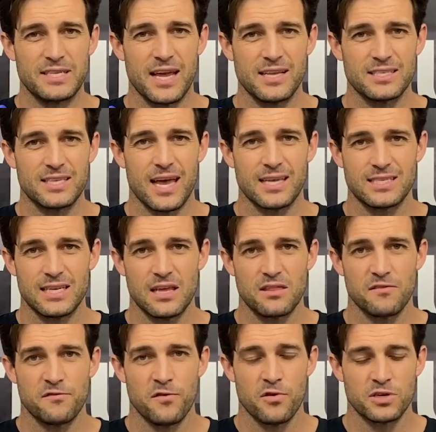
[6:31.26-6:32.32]
denser underneath
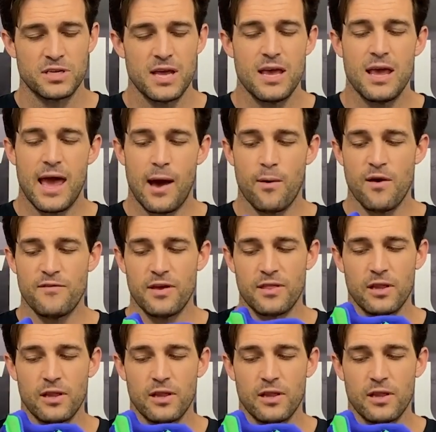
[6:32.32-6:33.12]
the foot. However,